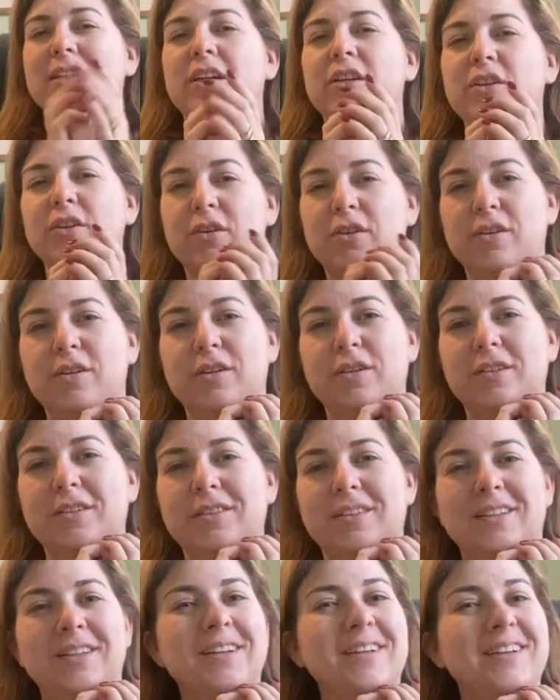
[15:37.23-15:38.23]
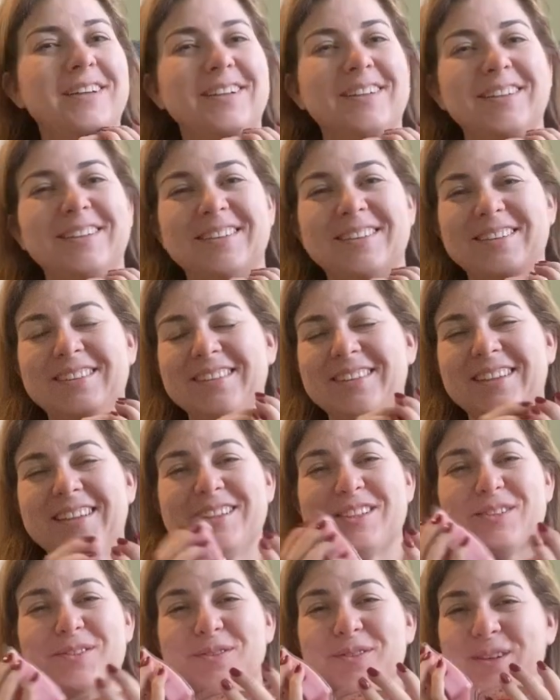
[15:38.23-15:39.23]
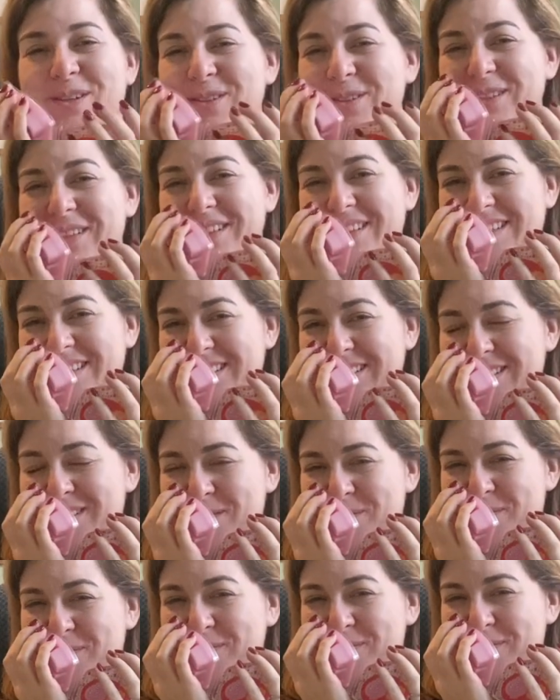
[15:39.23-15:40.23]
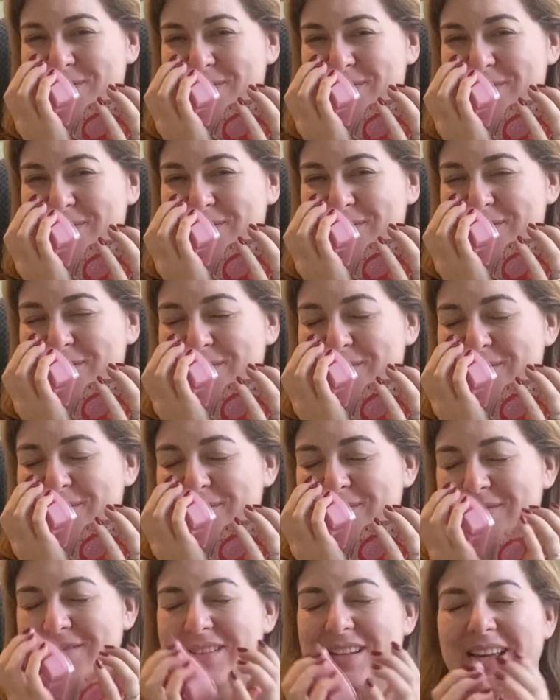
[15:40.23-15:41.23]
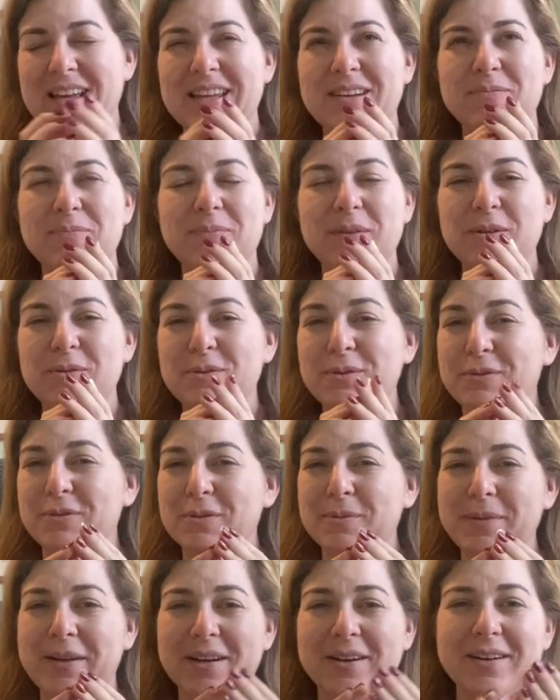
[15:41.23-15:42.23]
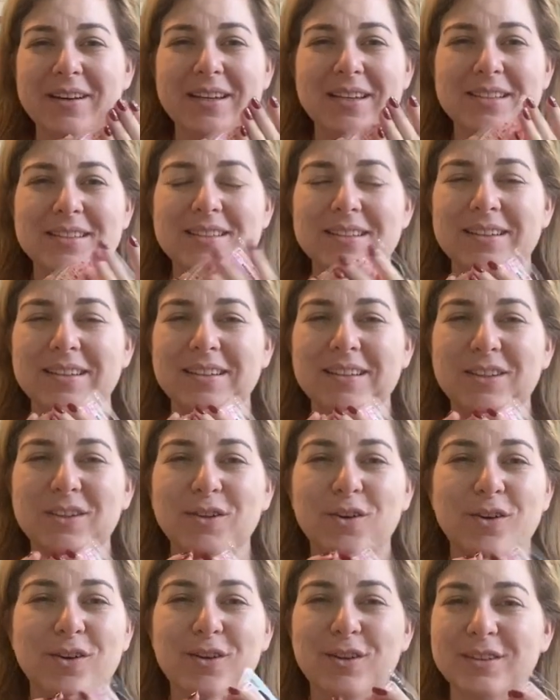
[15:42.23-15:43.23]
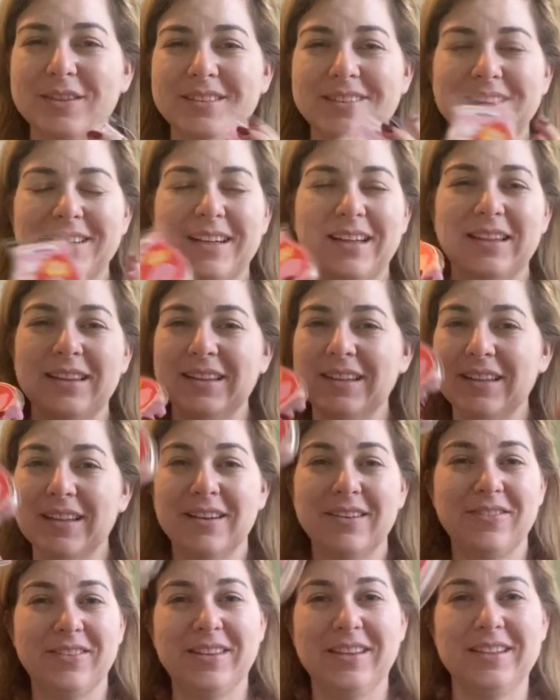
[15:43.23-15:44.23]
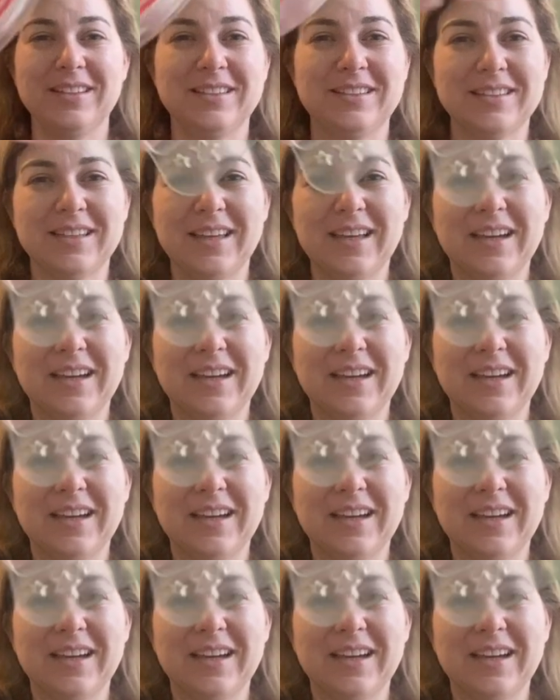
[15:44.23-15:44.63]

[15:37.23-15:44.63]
Y'all, it's roses and beautiful berries. Y'all, I love this.